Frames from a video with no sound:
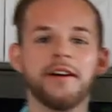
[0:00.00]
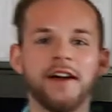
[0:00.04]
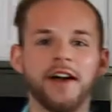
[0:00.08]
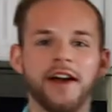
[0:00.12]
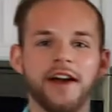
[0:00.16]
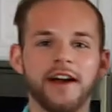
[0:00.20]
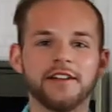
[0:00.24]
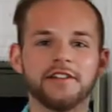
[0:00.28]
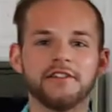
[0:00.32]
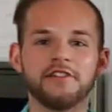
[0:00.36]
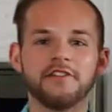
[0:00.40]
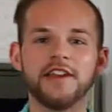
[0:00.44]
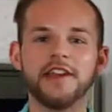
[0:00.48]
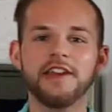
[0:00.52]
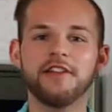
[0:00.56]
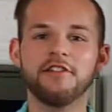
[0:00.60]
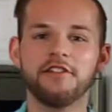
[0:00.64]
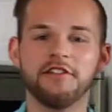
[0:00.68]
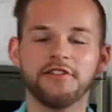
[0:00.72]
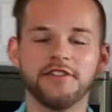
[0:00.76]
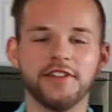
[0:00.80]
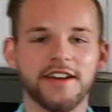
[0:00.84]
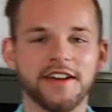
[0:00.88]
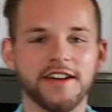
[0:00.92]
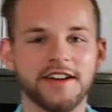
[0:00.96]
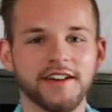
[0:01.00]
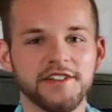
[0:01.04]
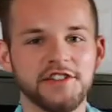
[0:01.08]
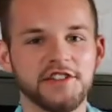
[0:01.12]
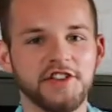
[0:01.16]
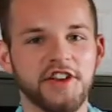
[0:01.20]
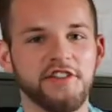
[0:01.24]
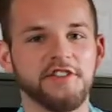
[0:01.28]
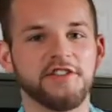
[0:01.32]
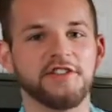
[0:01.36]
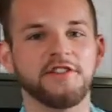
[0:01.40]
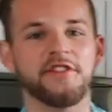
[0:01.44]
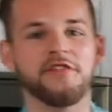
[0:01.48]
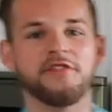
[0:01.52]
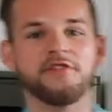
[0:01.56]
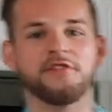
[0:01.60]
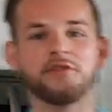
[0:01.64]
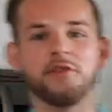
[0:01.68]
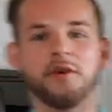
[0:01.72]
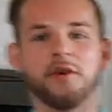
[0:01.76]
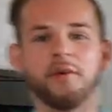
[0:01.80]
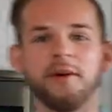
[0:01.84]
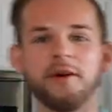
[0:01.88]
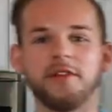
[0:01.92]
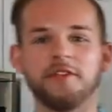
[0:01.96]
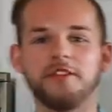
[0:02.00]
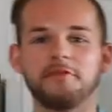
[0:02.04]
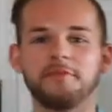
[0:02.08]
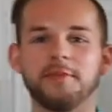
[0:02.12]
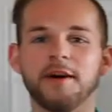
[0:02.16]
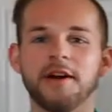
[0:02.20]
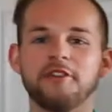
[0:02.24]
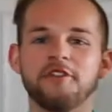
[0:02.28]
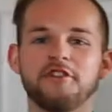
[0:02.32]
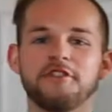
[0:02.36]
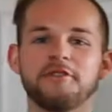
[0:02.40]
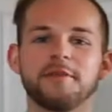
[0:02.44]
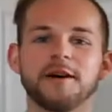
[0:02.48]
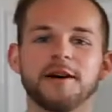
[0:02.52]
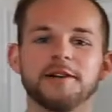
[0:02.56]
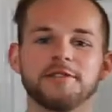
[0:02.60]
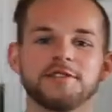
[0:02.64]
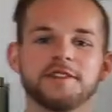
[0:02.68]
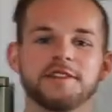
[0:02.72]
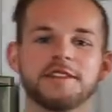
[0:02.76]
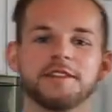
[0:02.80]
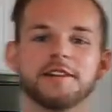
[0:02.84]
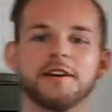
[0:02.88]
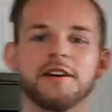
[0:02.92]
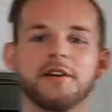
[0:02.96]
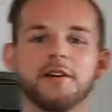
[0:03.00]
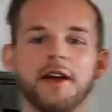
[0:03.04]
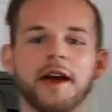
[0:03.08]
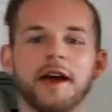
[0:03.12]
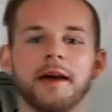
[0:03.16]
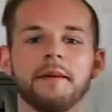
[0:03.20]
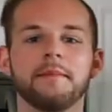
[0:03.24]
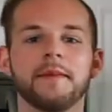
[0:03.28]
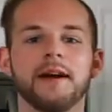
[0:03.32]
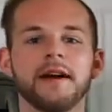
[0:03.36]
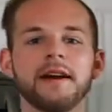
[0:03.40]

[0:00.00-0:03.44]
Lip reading: All right, so here's the gist of the story while this butter is melting, okay?